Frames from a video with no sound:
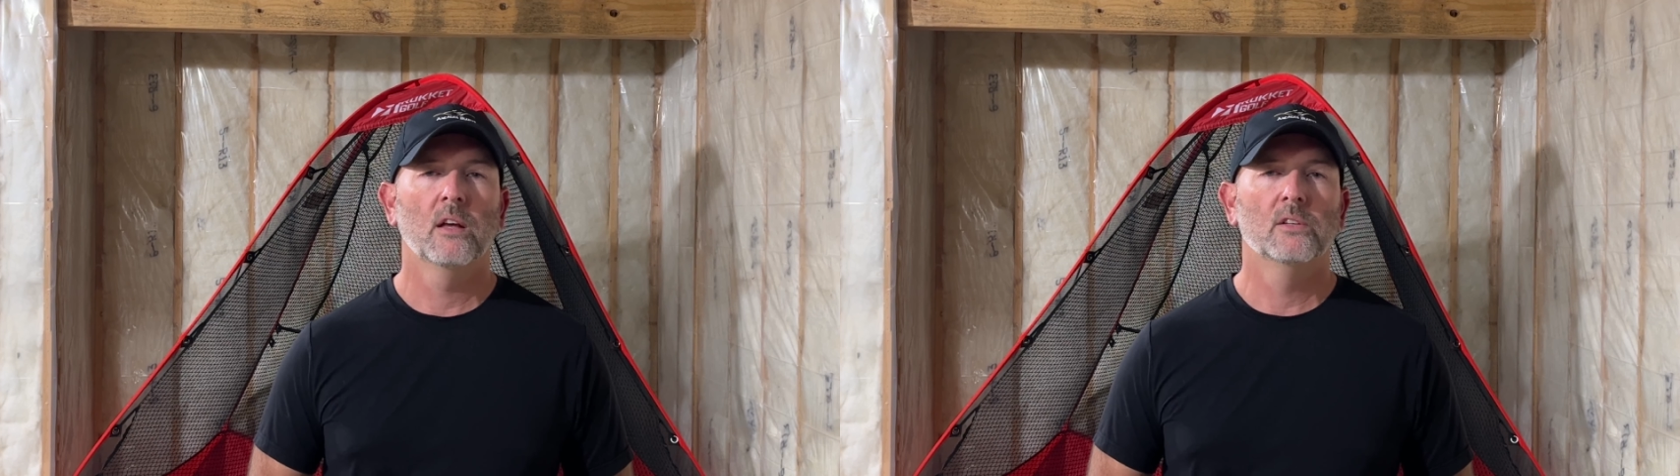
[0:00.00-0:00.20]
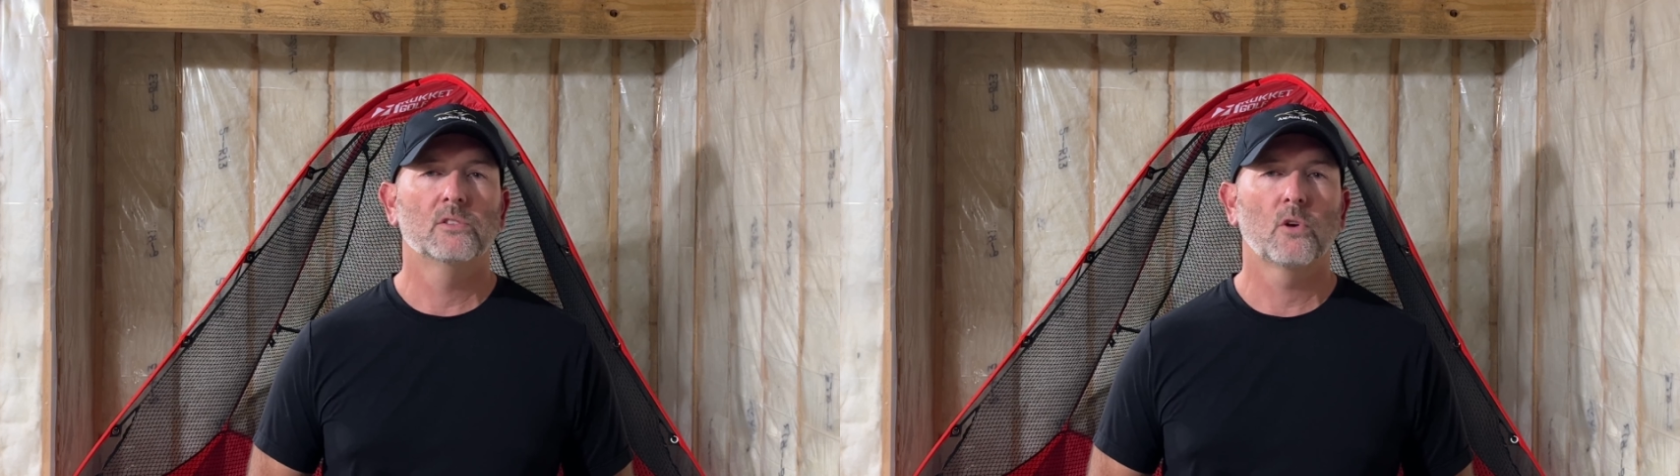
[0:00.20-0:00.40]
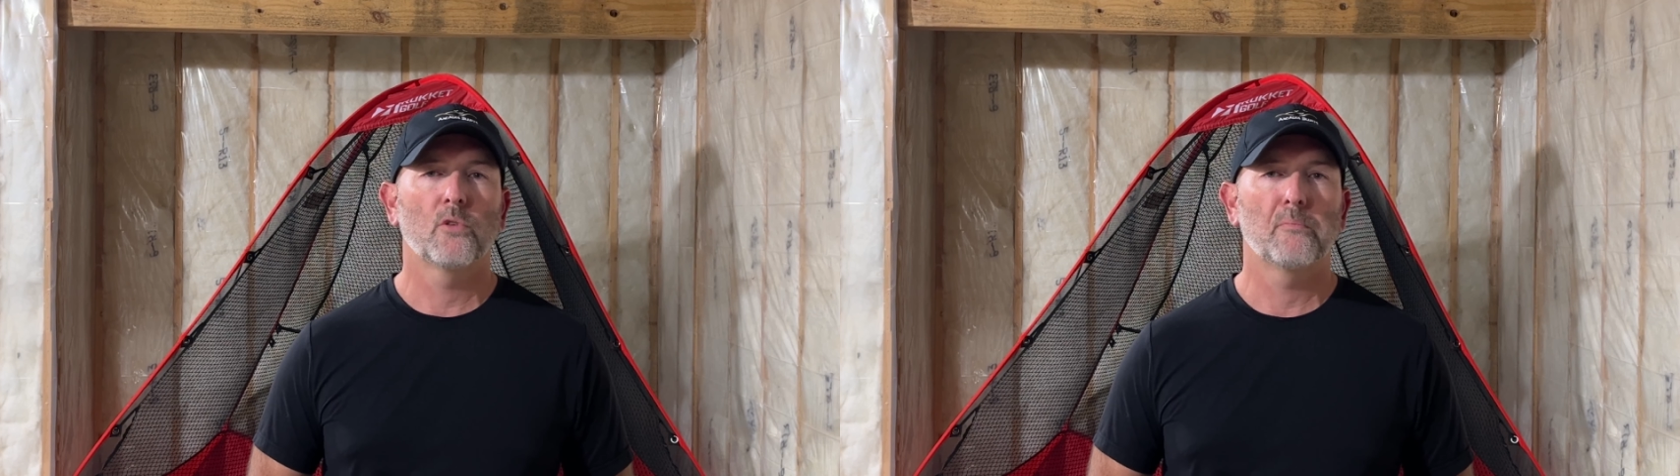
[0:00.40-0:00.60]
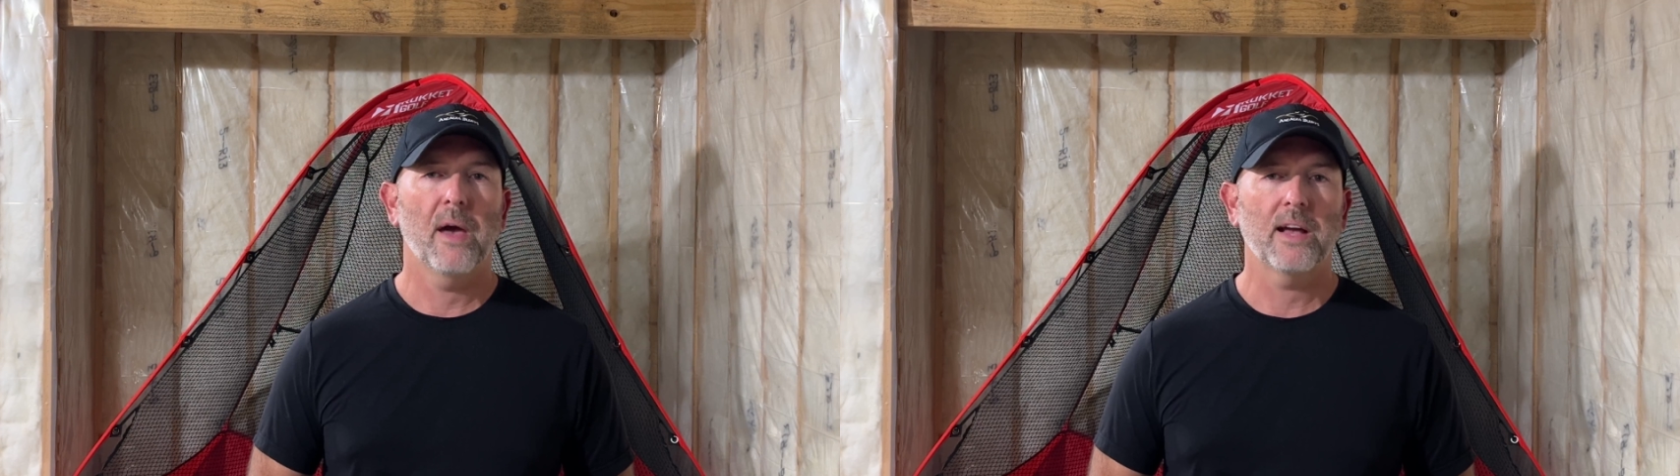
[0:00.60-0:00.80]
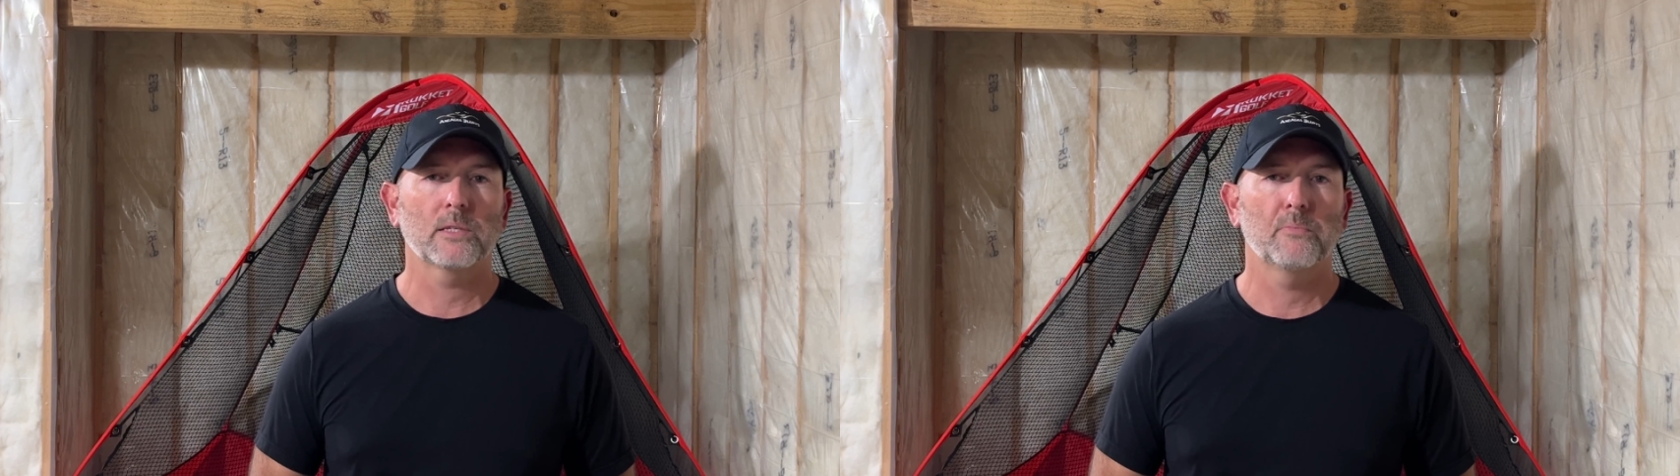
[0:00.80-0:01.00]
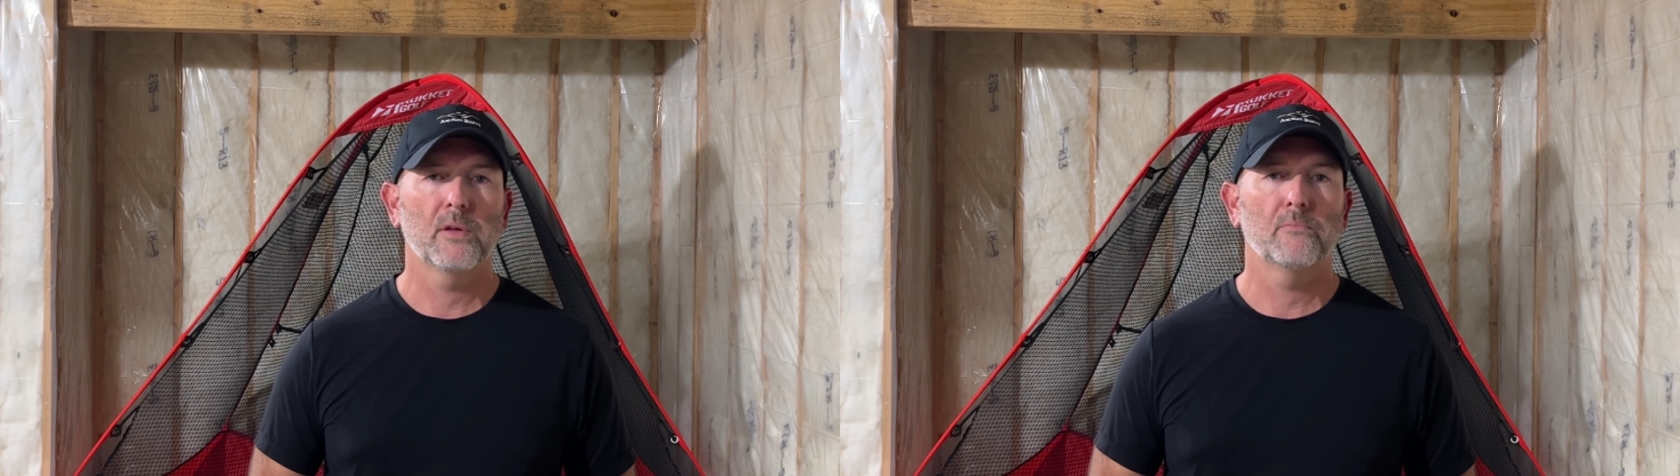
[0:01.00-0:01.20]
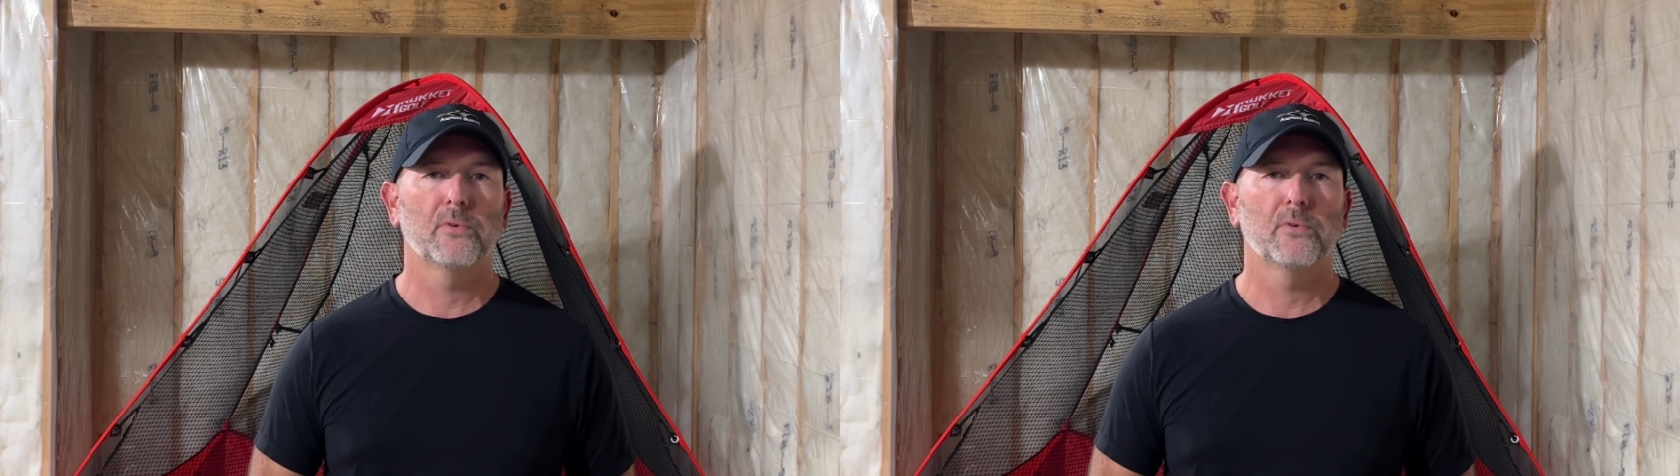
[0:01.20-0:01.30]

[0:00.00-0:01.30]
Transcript: so the backspin